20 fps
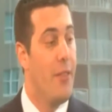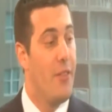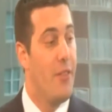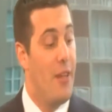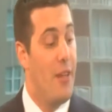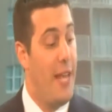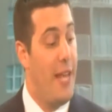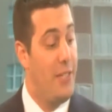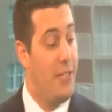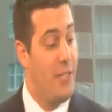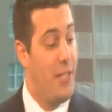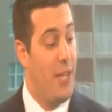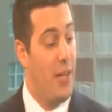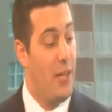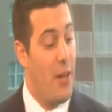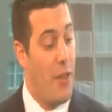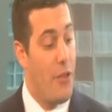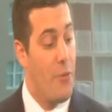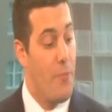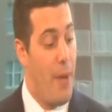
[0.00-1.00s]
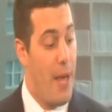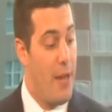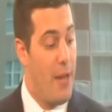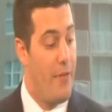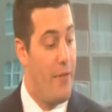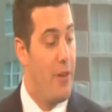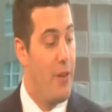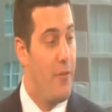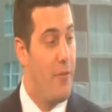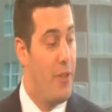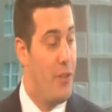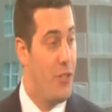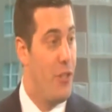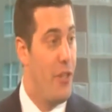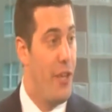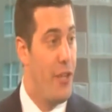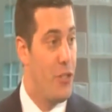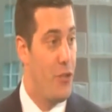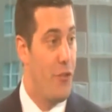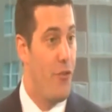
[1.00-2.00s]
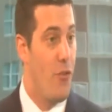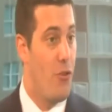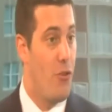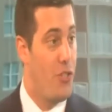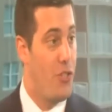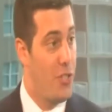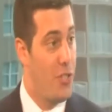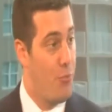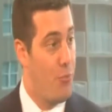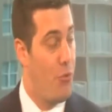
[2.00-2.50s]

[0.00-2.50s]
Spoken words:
The nice thing, another benefit of this laser versus